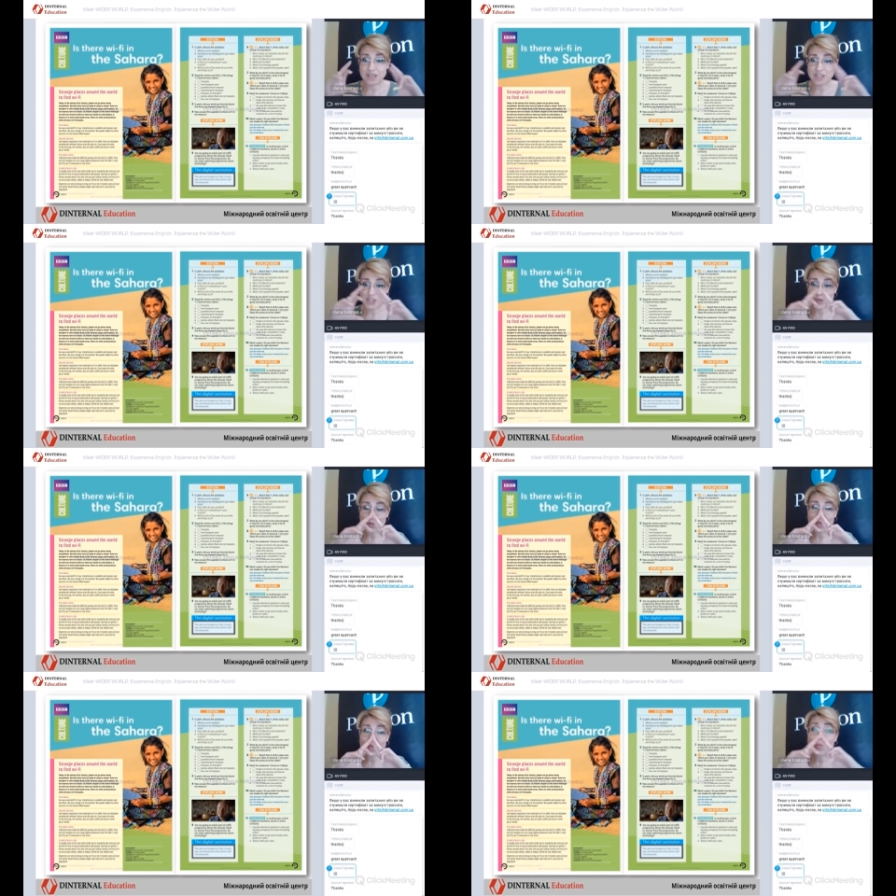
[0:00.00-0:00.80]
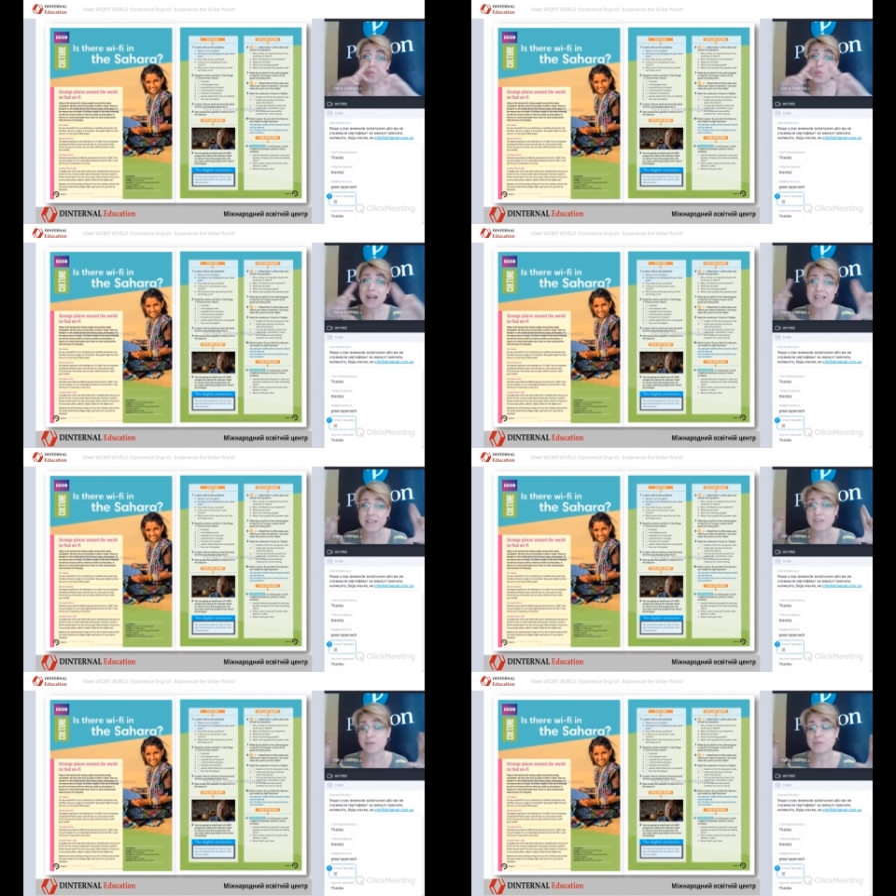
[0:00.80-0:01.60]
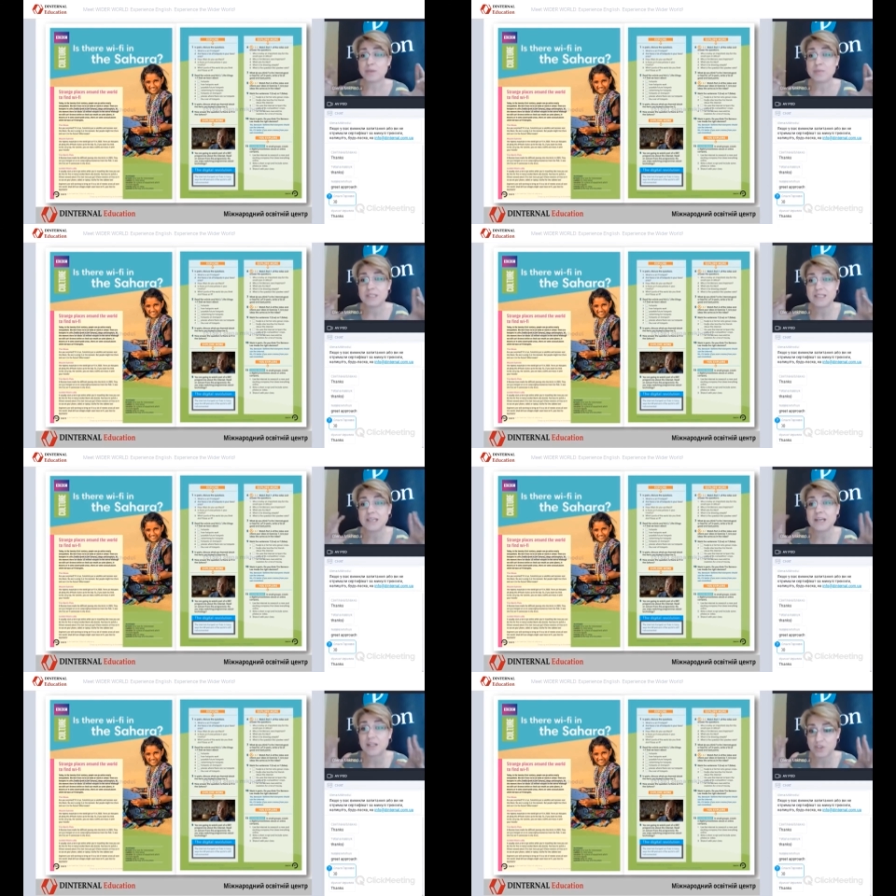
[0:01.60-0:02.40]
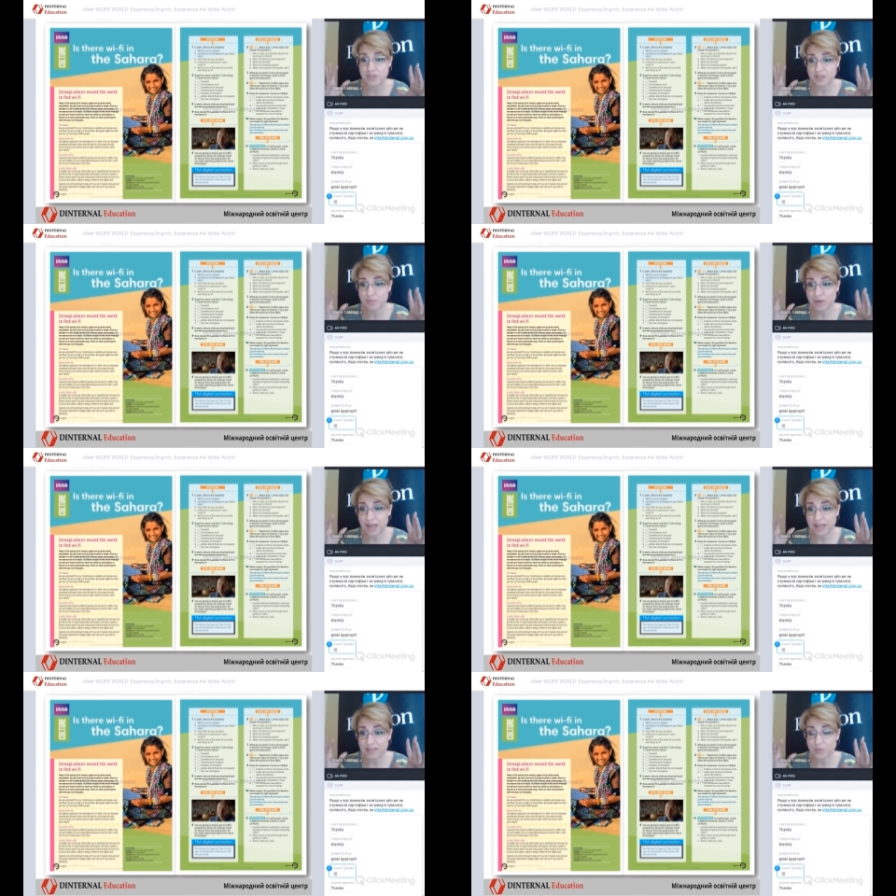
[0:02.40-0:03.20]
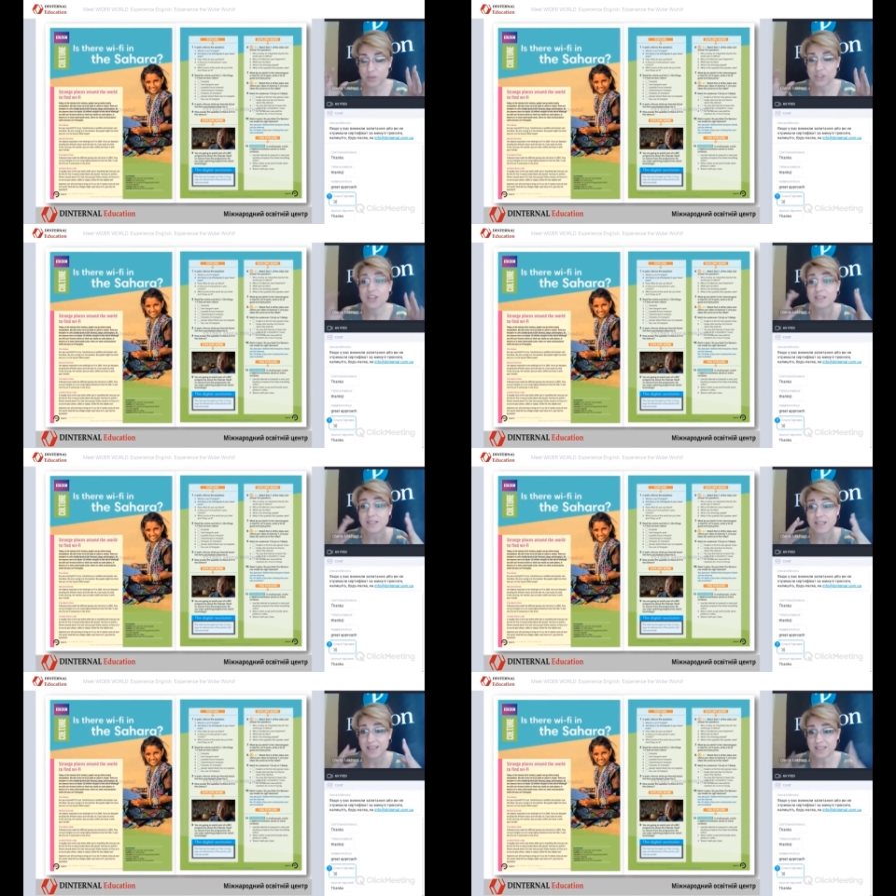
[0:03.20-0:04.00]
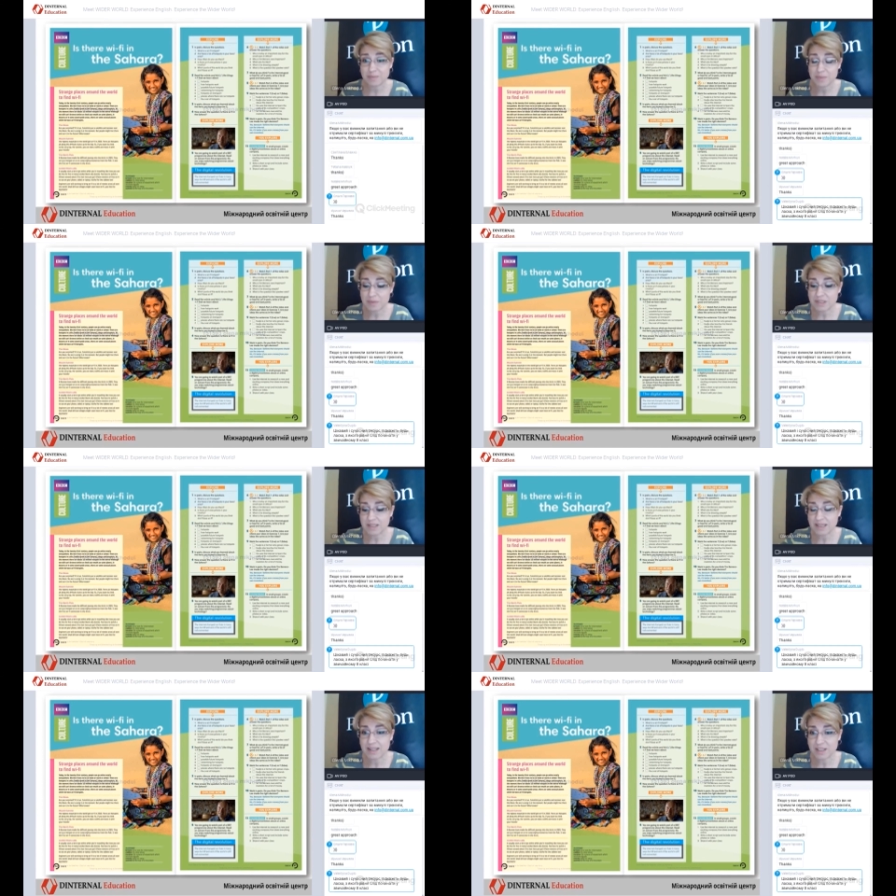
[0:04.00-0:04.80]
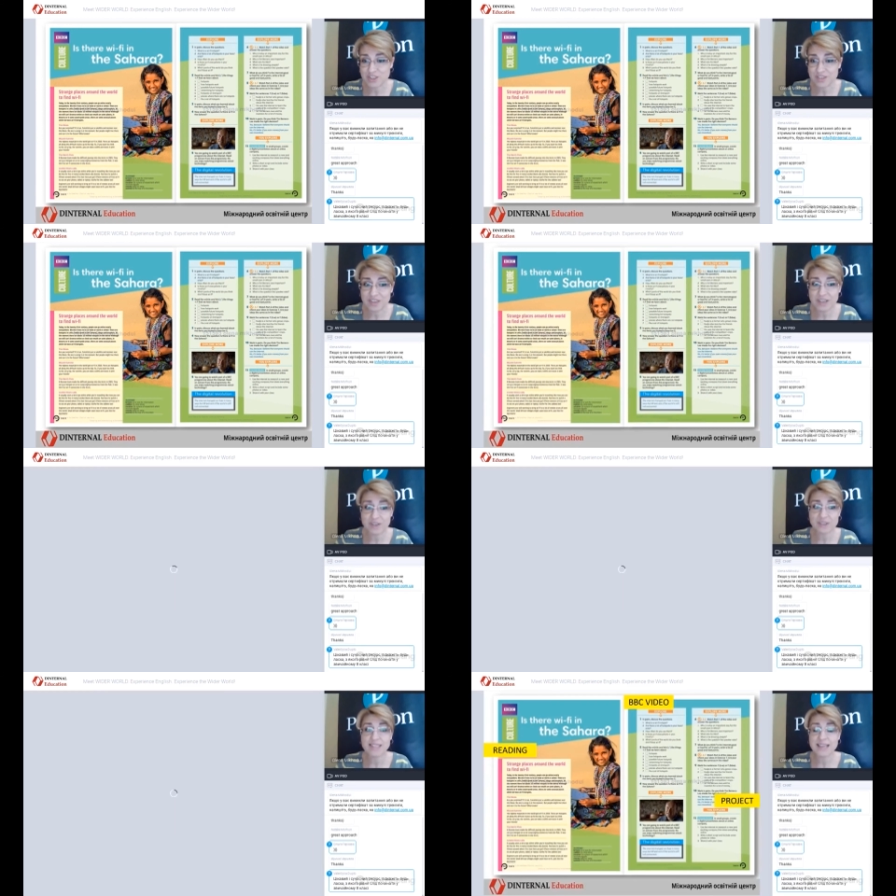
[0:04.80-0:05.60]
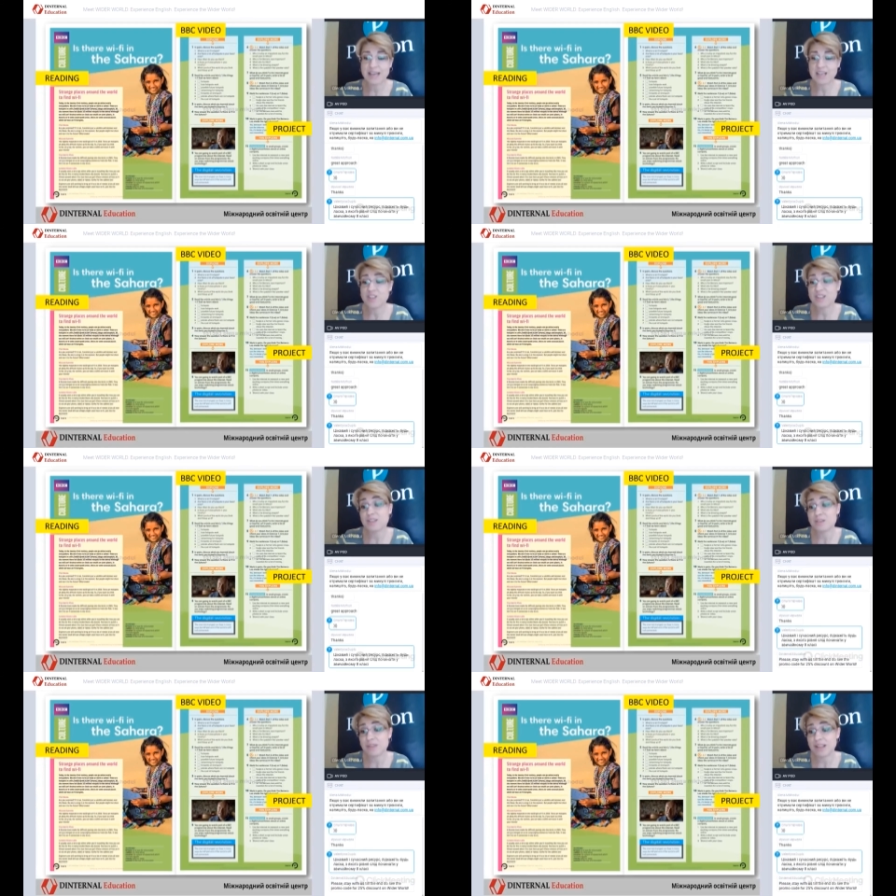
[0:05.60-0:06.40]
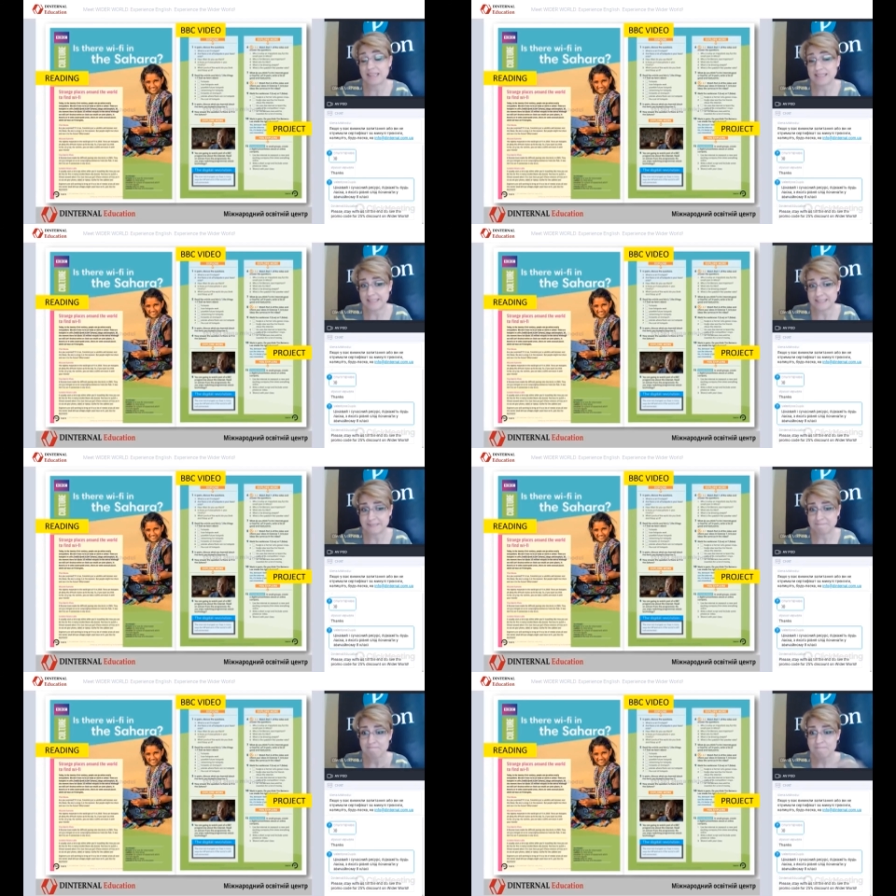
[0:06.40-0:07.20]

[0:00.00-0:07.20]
finishes with a wonderful BBC Culture spread, which contains BBC Culture videos. Actually, it's 3 lessons.